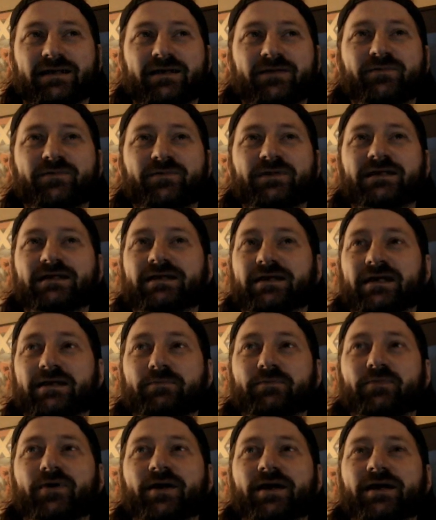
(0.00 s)
was he
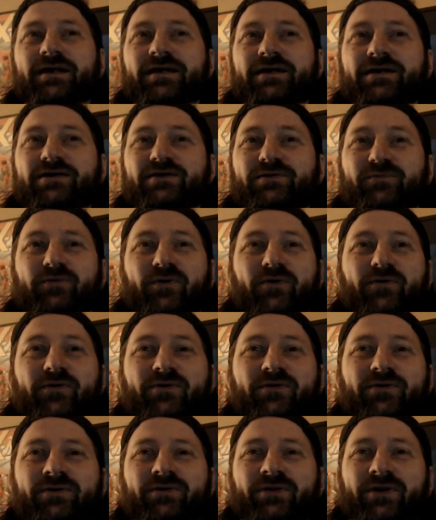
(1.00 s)
played his
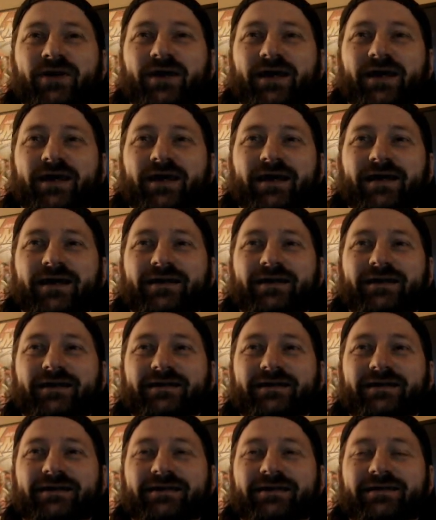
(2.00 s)
role and
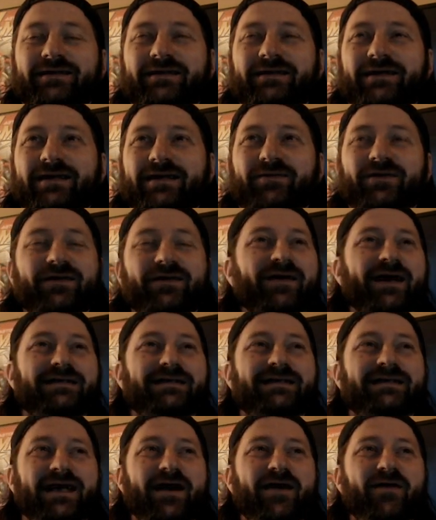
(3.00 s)
he realizes
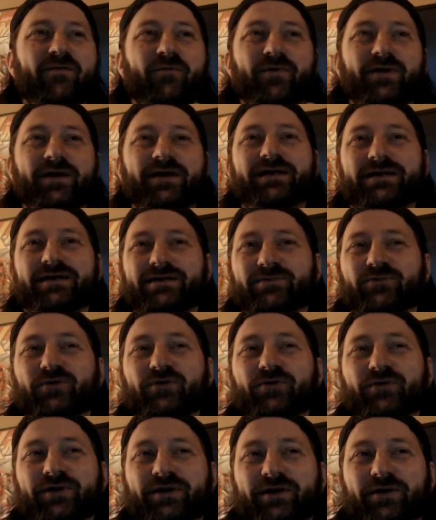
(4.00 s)
now what his role in
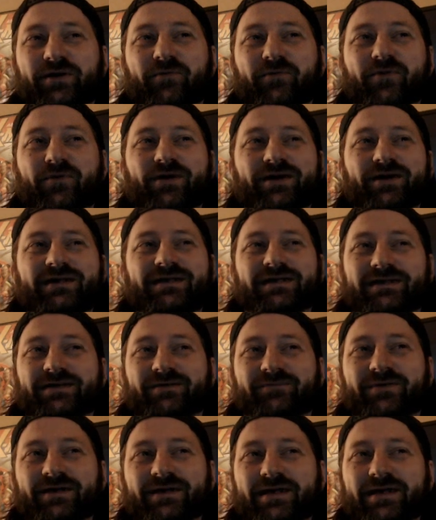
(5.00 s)
it was and what
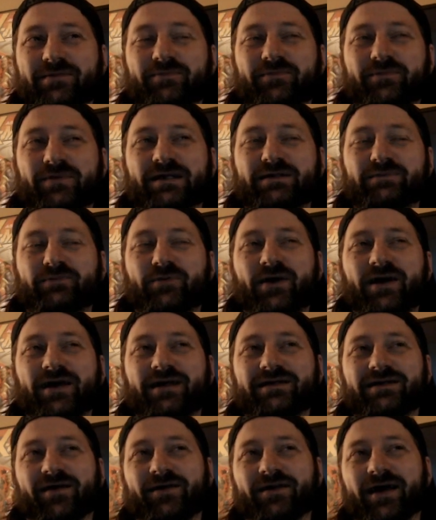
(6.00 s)
he his plans
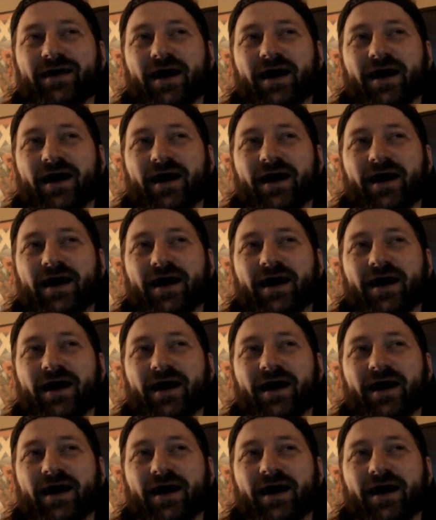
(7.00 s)
are now